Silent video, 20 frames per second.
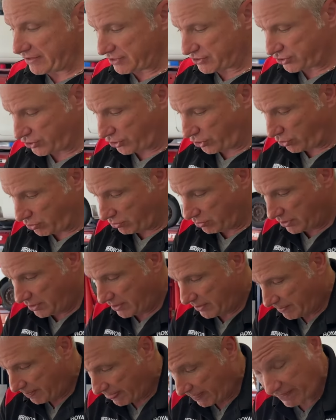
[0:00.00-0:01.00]
this little,
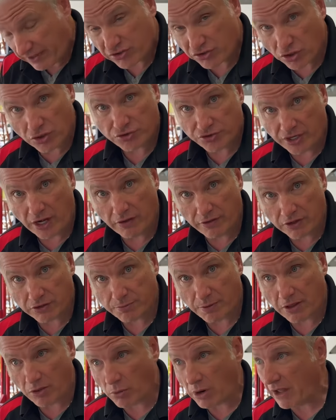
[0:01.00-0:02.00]
they still sell this,
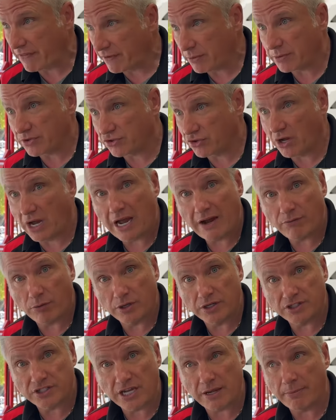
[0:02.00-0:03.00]
by the way. I think we still have
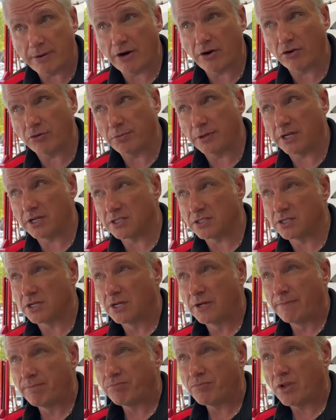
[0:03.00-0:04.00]
one in St. Mary's because
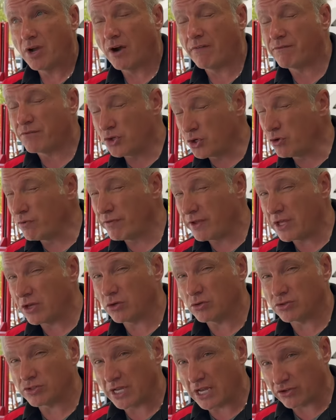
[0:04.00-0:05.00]
a few
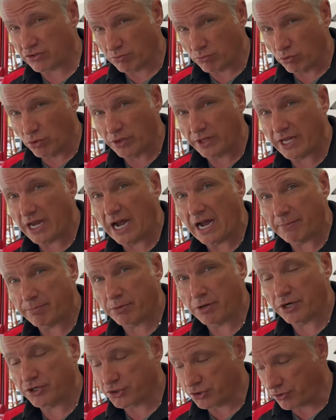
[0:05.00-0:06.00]
vehicles take some really high
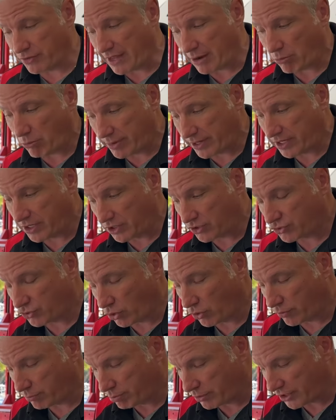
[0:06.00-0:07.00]
pressure, and that one we can
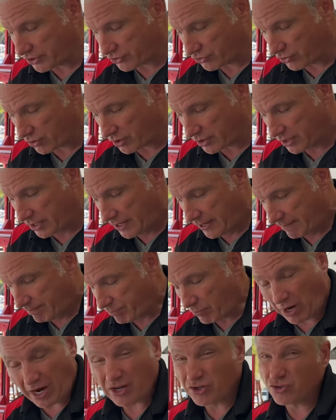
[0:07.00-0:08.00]
control the pressure on.
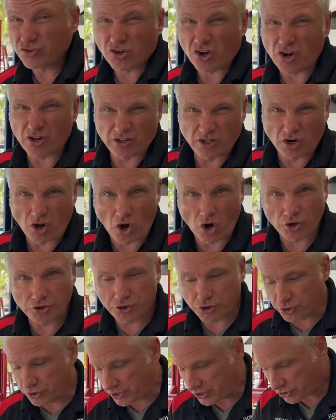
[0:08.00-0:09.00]
But I used to call it a little
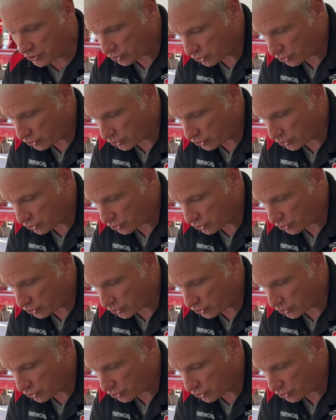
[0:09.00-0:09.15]
R2-D2